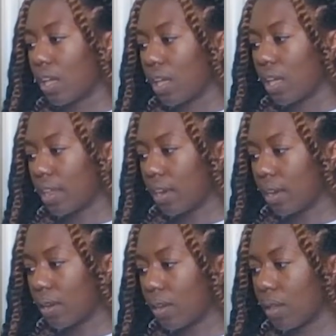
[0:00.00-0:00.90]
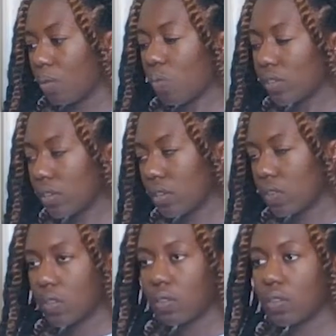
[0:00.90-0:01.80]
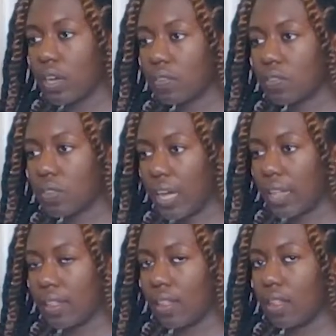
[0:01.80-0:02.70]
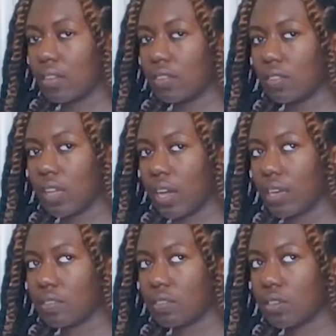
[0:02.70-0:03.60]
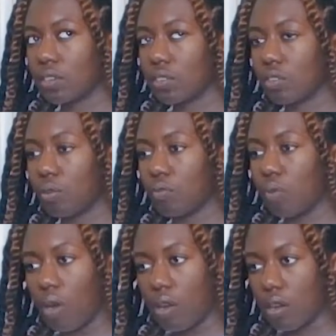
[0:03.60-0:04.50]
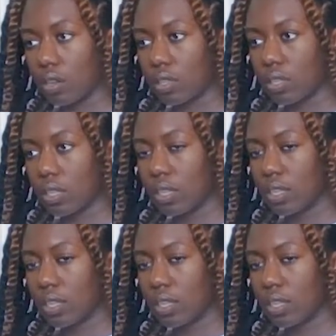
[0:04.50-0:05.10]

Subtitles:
And it wasn't until after that things kind of started to go wrong.